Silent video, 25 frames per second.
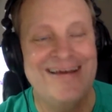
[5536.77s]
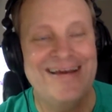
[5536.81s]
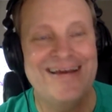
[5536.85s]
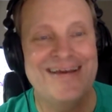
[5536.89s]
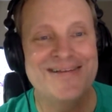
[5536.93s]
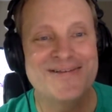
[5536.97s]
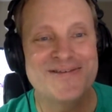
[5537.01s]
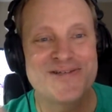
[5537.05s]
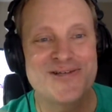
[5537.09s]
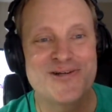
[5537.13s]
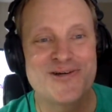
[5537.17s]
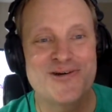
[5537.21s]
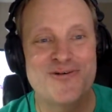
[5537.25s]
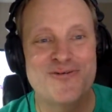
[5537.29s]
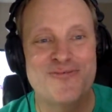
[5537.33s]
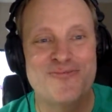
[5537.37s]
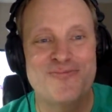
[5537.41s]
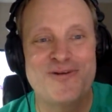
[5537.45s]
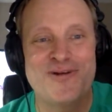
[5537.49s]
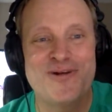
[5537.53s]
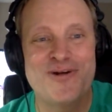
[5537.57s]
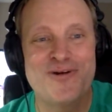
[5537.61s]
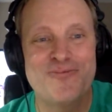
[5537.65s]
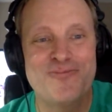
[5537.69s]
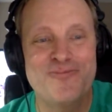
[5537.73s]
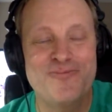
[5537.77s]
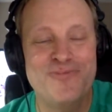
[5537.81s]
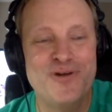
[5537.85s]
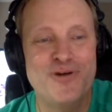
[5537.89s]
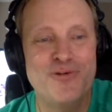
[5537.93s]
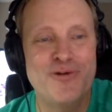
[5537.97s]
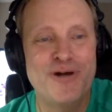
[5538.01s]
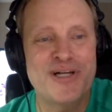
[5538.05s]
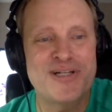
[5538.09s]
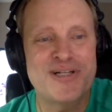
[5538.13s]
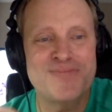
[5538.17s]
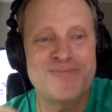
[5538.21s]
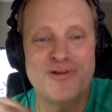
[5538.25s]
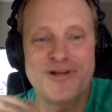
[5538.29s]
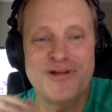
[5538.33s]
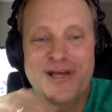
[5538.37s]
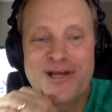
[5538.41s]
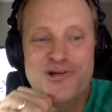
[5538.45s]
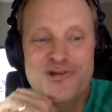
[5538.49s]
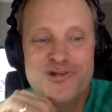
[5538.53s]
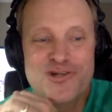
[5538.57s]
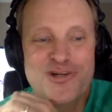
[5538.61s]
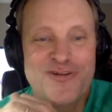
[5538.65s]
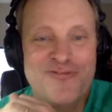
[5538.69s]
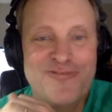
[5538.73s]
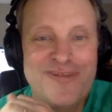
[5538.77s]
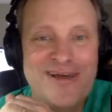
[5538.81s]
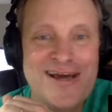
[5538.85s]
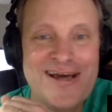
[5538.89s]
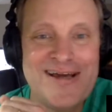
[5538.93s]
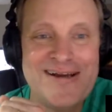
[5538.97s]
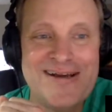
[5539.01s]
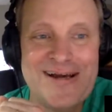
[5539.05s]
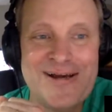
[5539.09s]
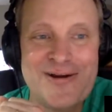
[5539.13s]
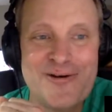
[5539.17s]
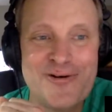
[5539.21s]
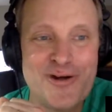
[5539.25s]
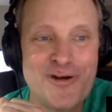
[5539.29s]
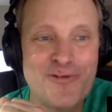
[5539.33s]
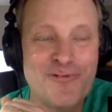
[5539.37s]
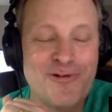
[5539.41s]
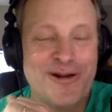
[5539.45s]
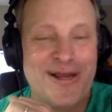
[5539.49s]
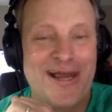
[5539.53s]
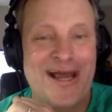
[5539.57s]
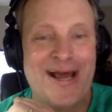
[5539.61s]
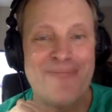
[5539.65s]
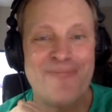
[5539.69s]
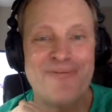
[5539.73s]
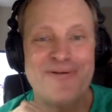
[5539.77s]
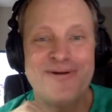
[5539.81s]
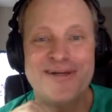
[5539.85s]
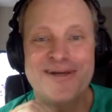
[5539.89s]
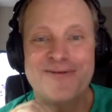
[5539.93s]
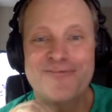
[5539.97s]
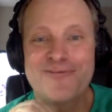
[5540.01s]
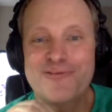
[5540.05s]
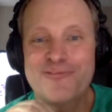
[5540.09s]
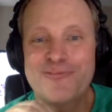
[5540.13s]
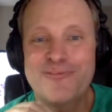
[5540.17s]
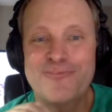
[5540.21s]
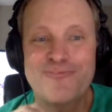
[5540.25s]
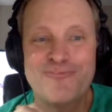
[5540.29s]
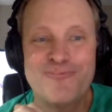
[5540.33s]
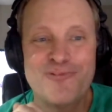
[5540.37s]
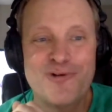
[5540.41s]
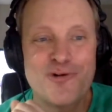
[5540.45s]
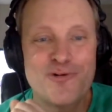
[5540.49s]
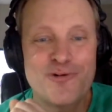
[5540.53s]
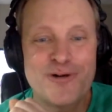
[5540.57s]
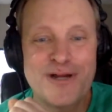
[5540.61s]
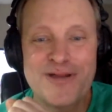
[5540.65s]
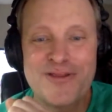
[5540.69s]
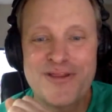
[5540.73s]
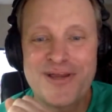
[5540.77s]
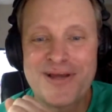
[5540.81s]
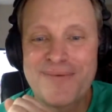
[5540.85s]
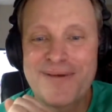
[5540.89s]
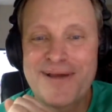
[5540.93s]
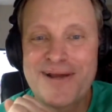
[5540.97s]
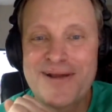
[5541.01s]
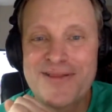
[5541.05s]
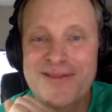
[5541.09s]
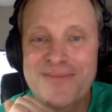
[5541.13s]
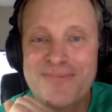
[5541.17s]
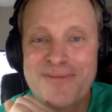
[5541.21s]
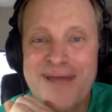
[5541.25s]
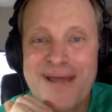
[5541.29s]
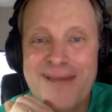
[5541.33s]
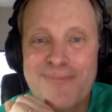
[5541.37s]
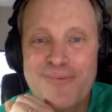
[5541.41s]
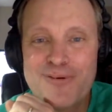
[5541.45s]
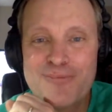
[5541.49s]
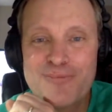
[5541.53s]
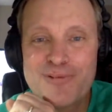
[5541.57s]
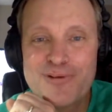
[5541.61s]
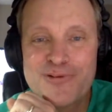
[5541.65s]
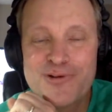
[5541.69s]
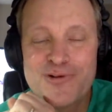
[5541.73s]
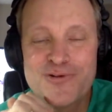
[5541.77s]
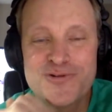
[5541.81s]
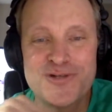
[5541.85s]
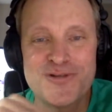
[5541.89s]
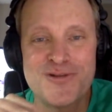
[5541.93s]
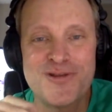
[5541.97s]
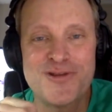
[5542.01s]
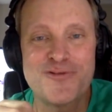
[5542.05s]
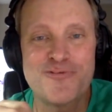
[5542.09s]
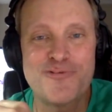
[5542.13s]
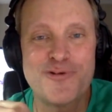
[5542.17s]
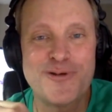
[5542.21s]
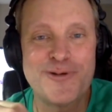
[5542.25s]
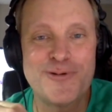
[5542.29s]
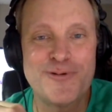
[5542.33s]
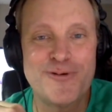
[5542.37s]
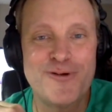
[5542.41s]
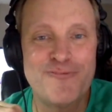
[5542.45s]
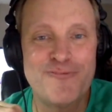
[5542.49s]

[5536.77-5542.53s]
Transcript: And so, no explanation of that. I don't know what happened. Never heard anything about it in the paper, but those are the 3